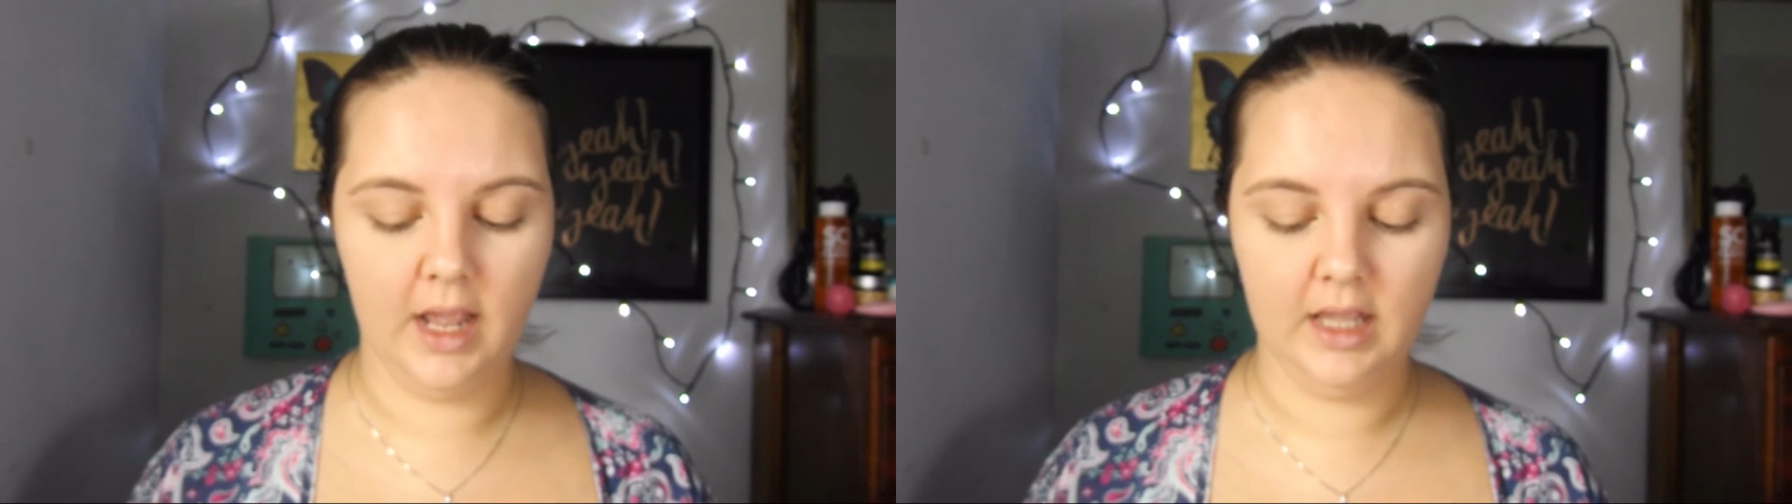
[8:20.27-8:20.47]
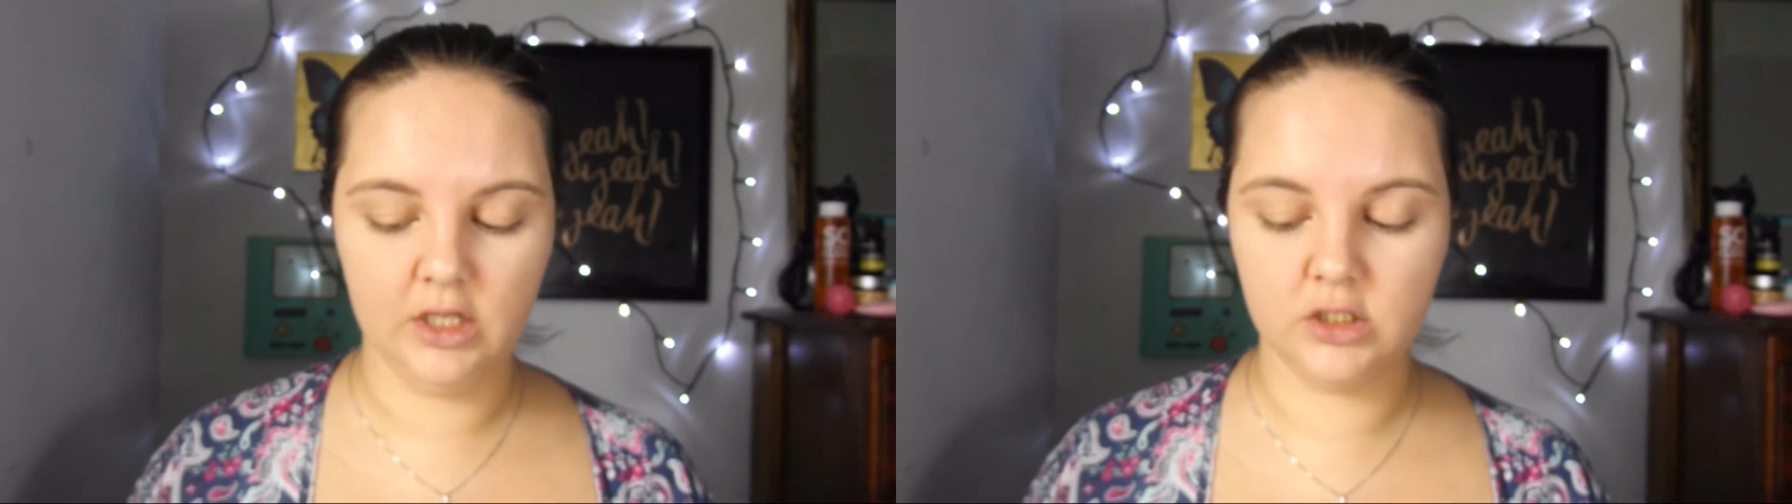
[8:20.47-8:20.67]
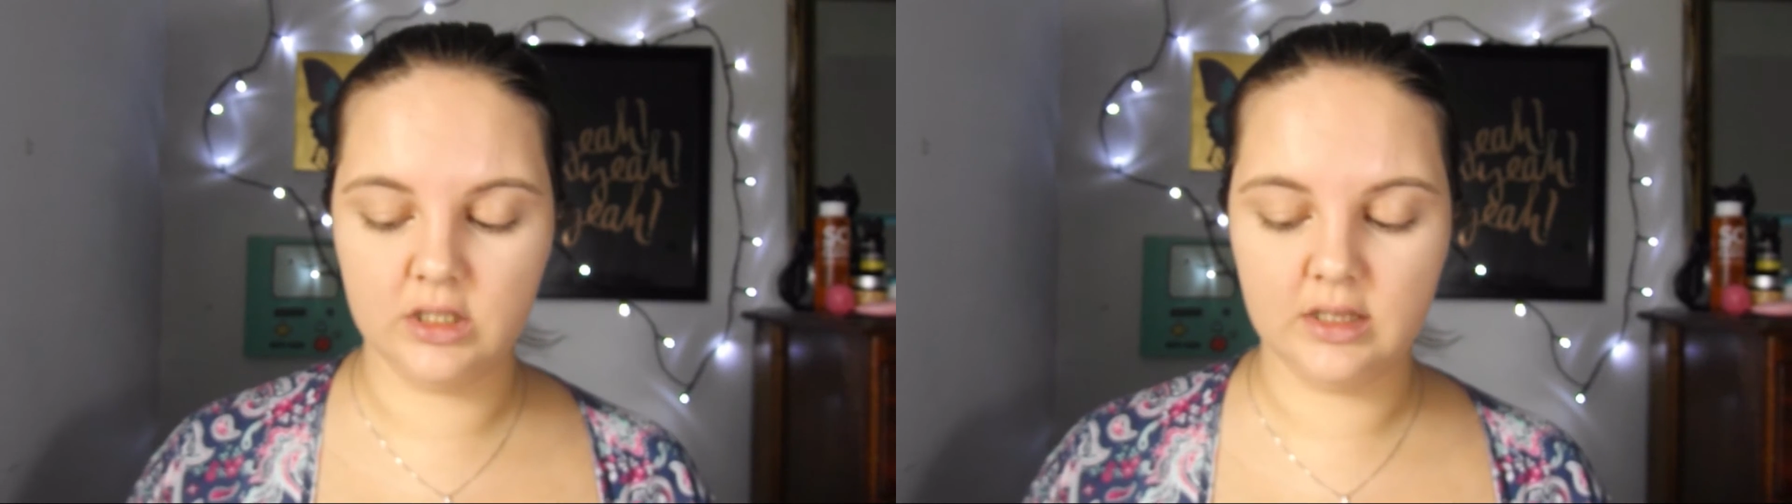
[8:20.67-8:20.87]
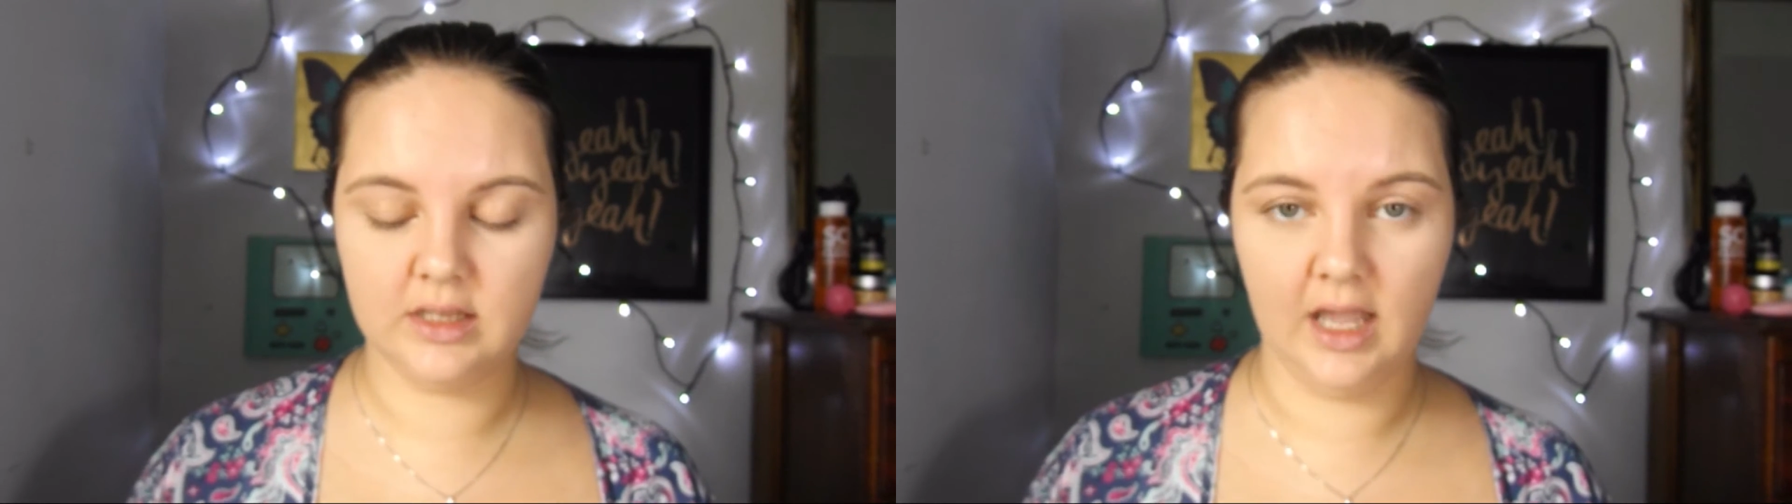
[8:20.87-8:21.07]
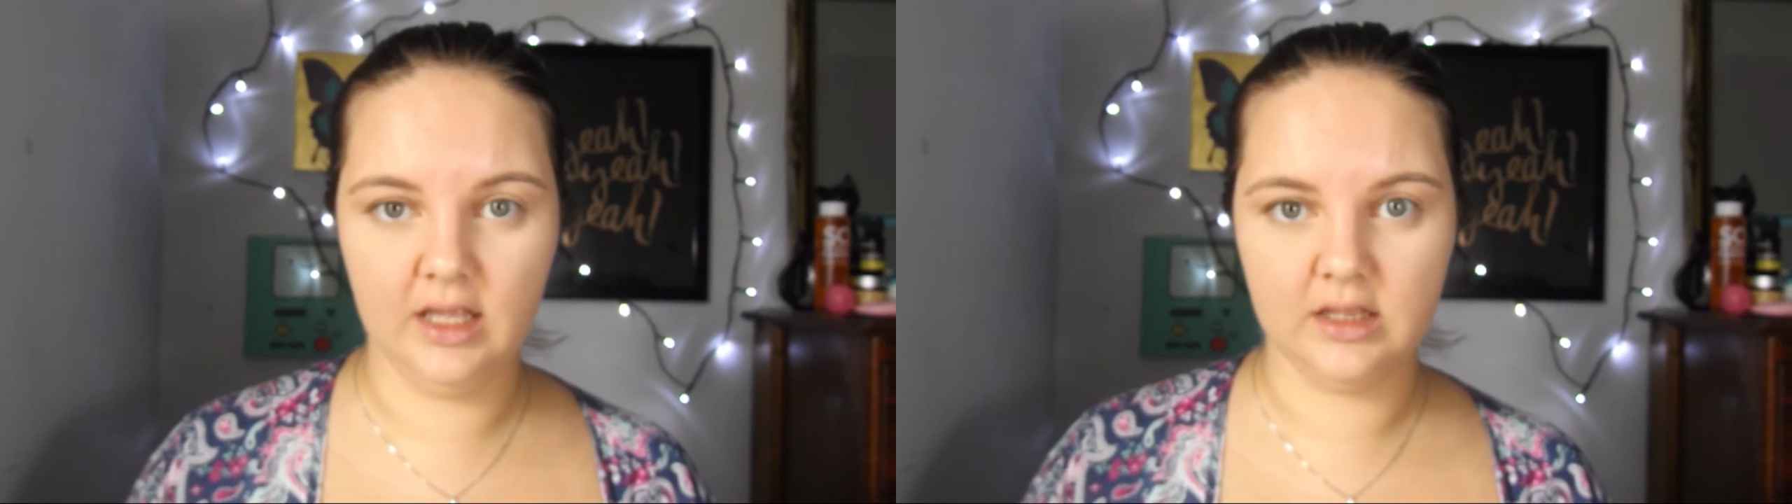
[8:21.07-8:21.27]
it just
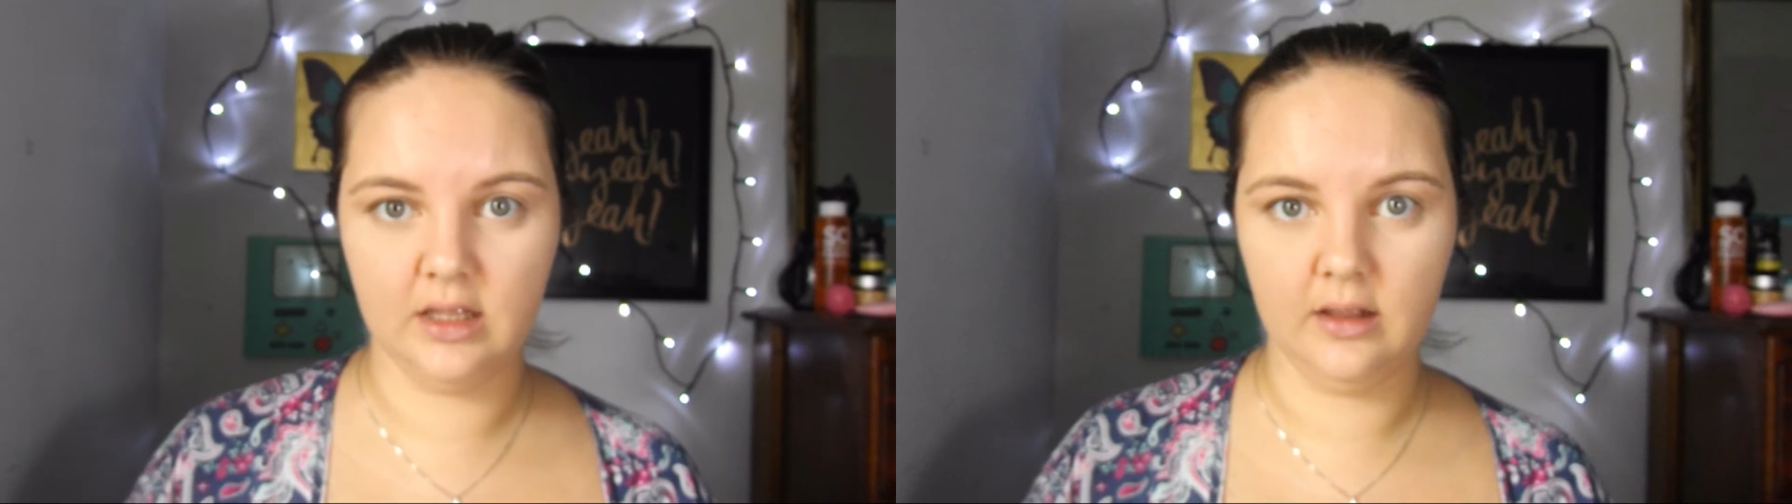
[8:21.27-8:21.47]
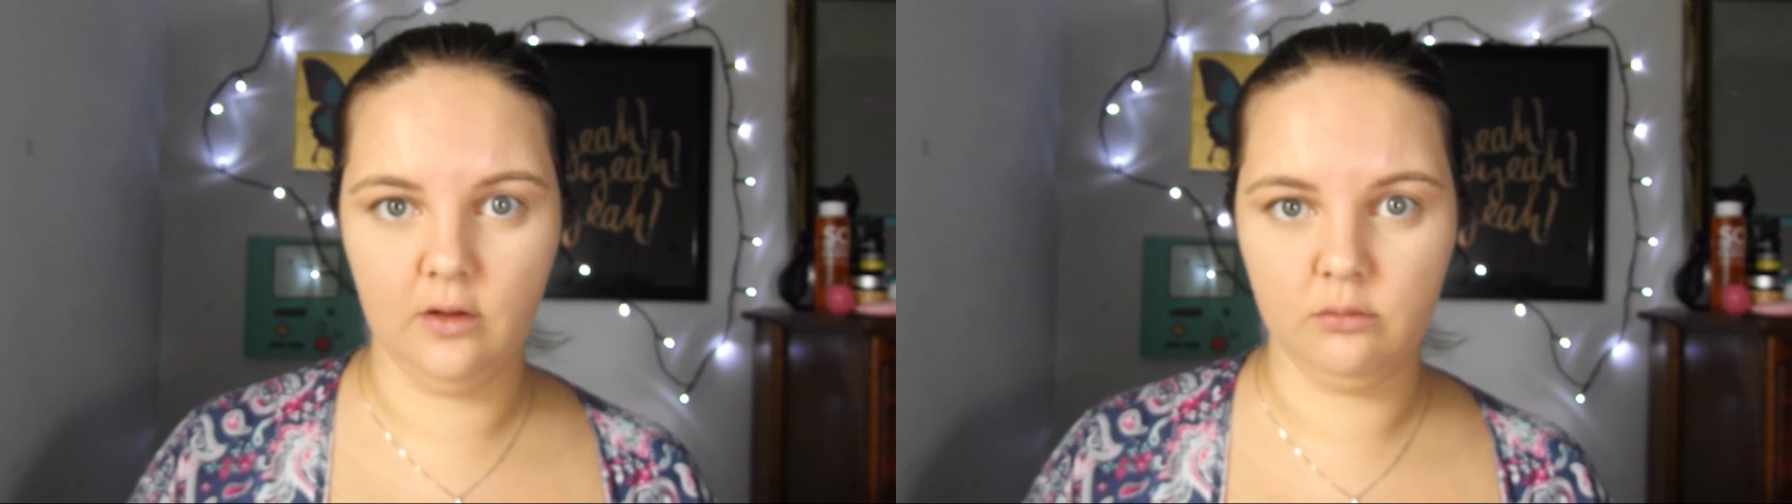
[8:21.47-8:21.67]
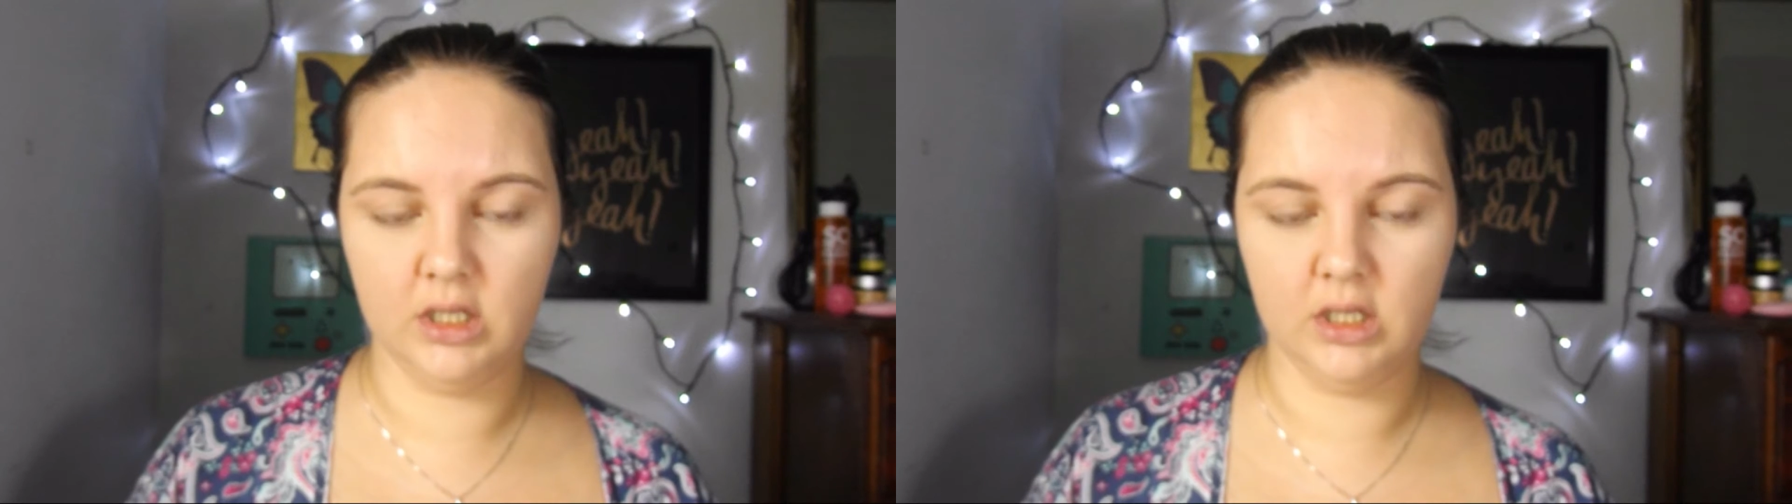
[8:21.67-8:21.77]
stays on my